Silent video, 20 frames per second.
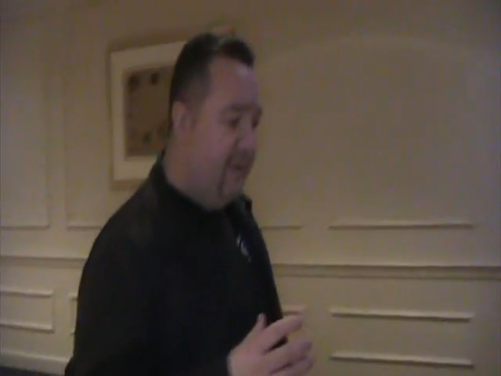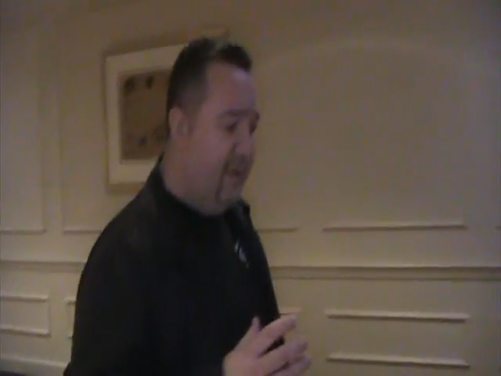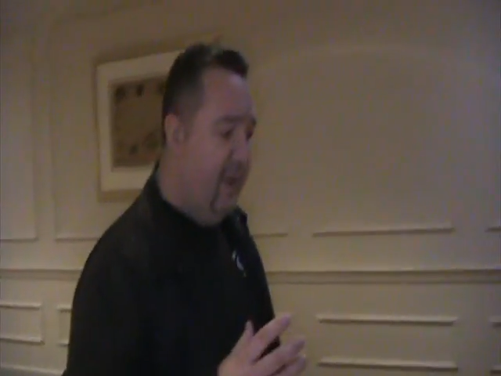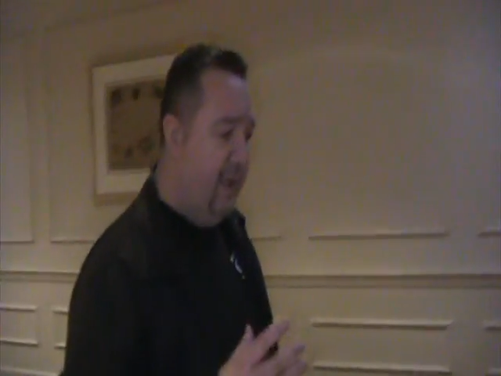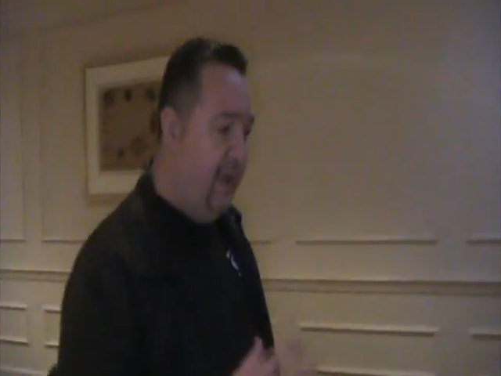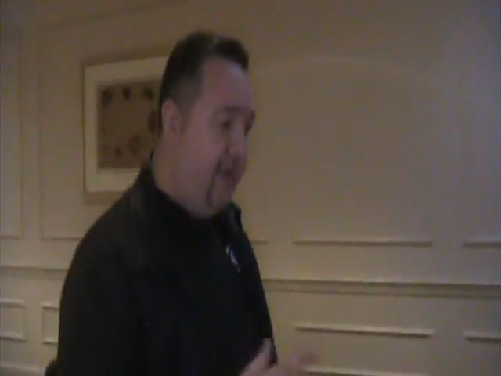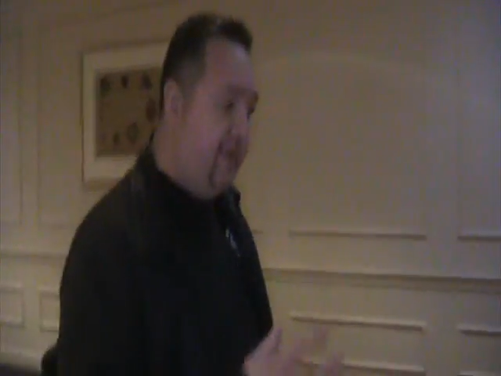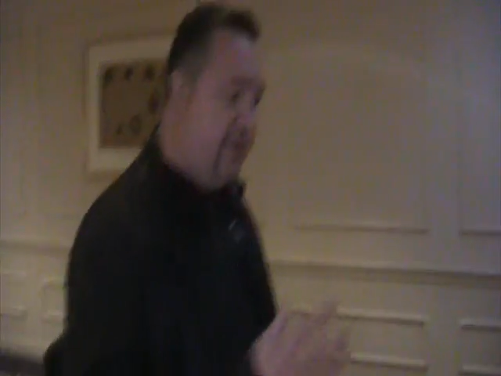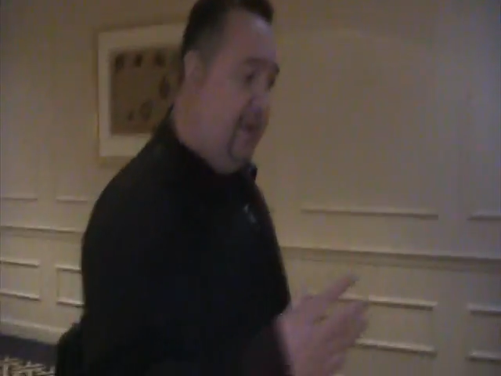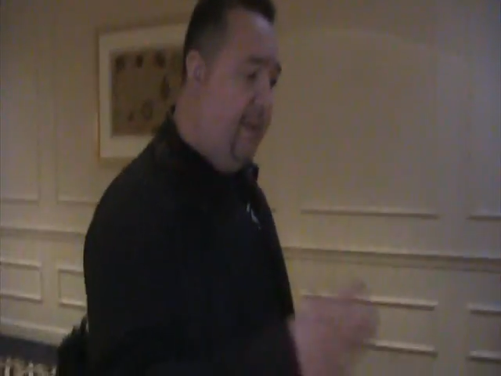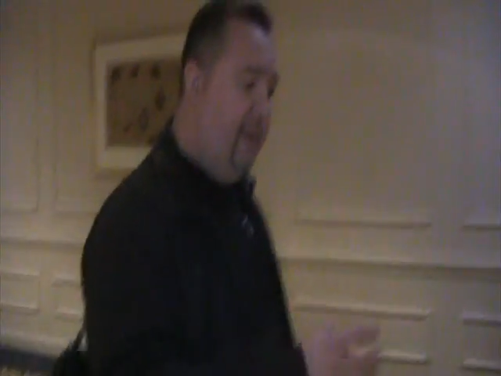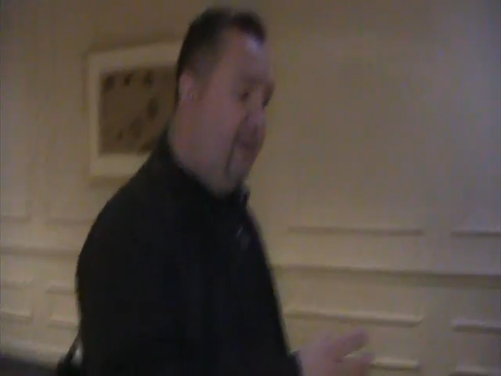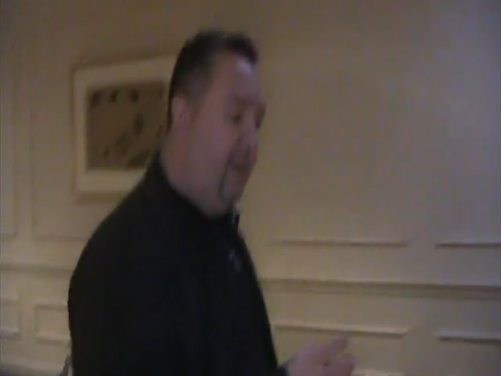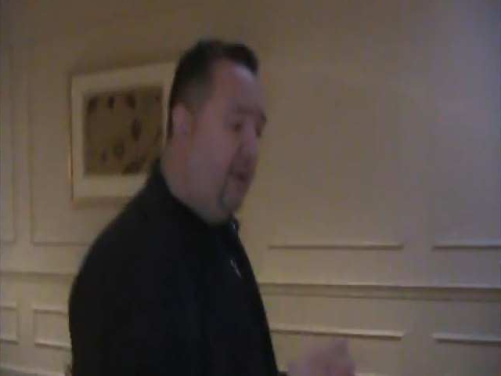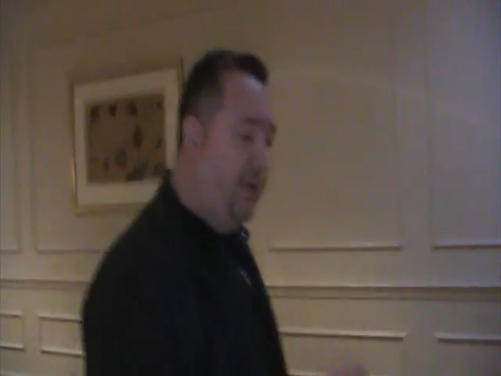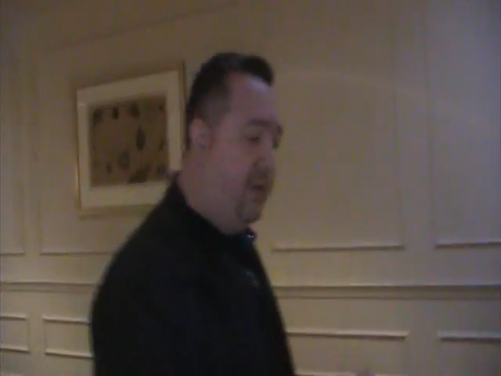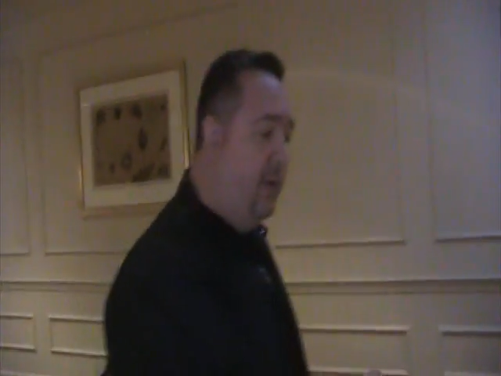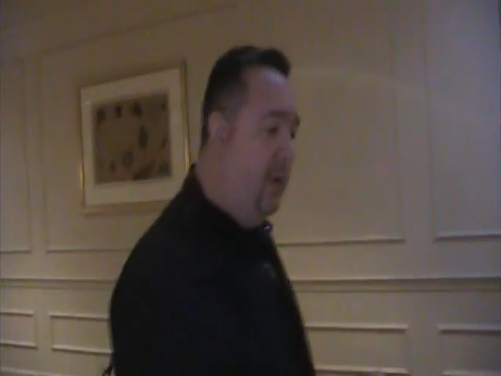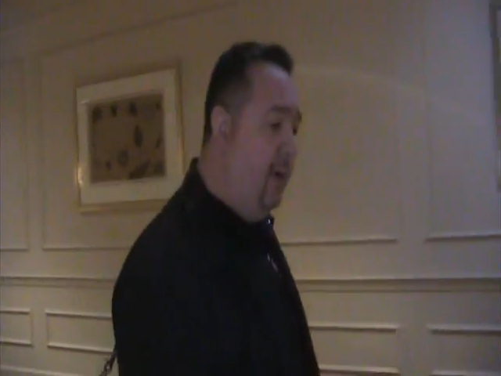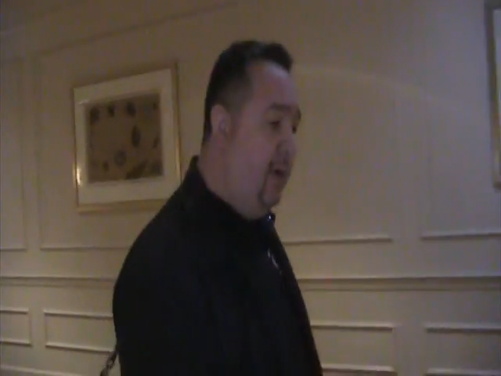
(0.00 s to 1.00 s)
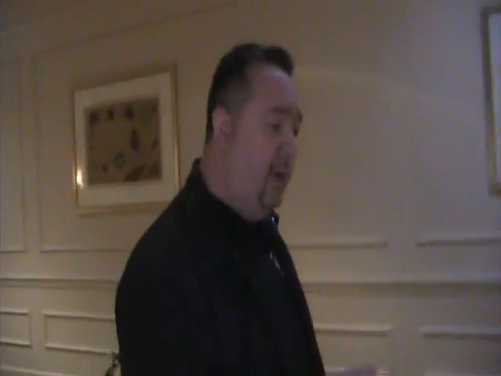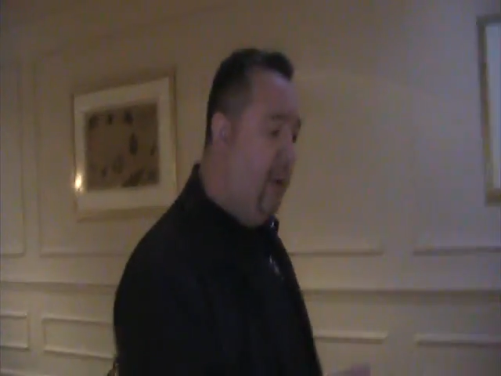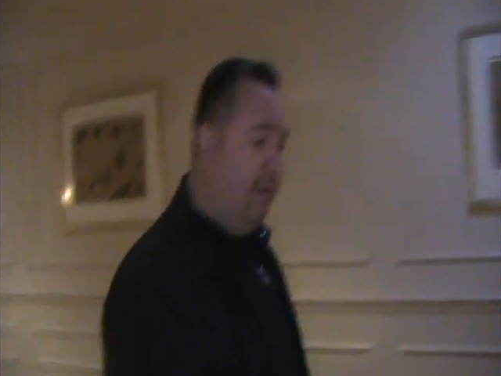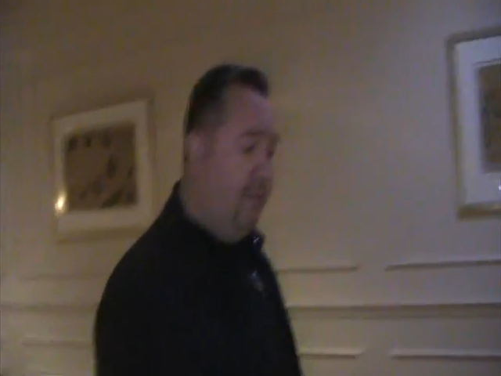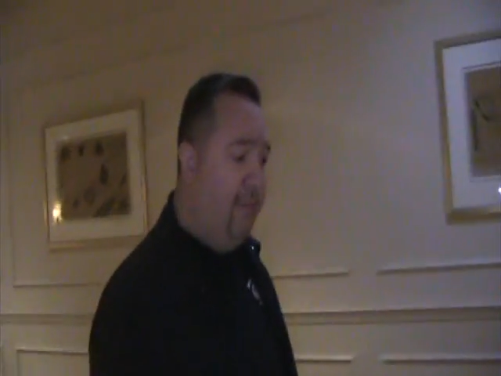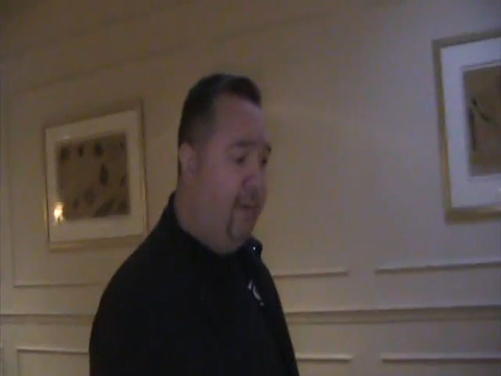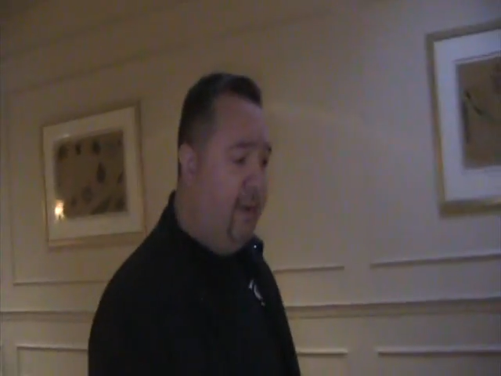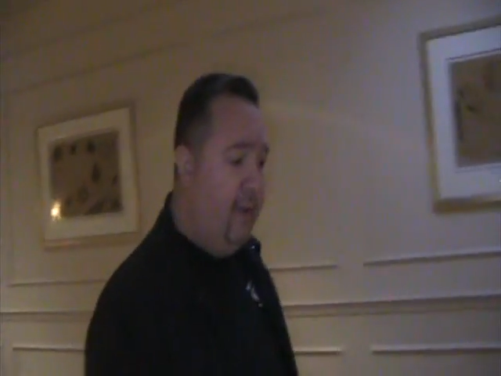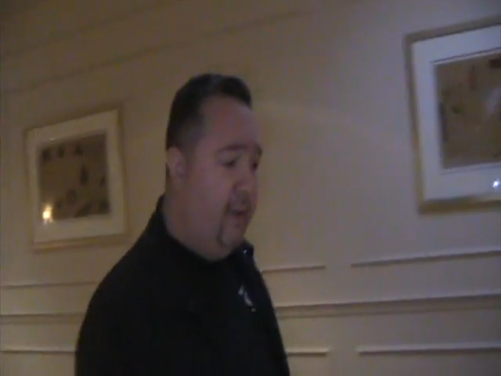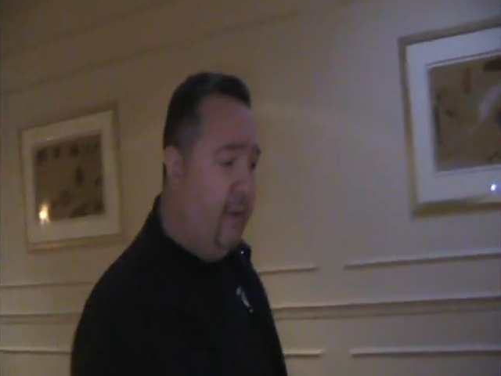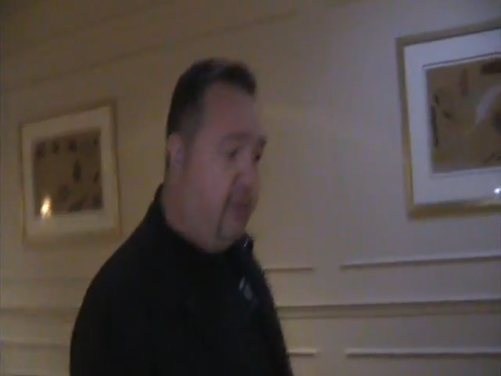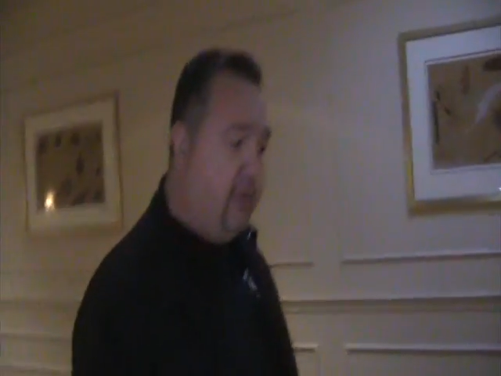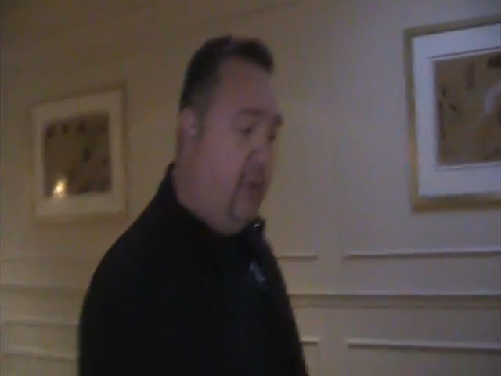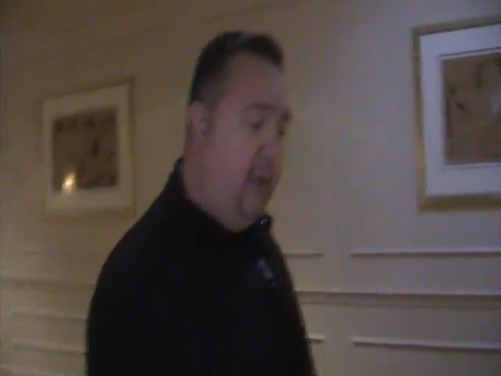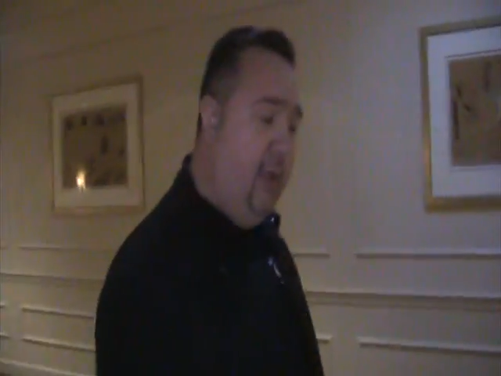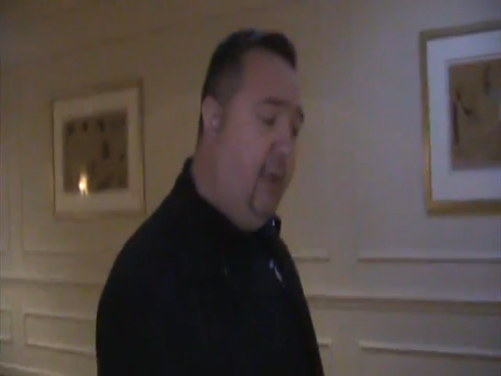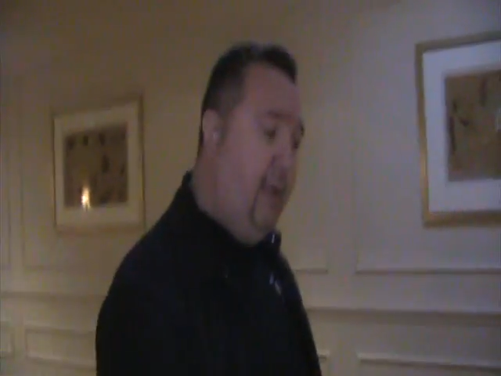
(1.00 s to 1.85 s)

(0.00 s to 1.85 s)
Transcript: taking something that's good in the village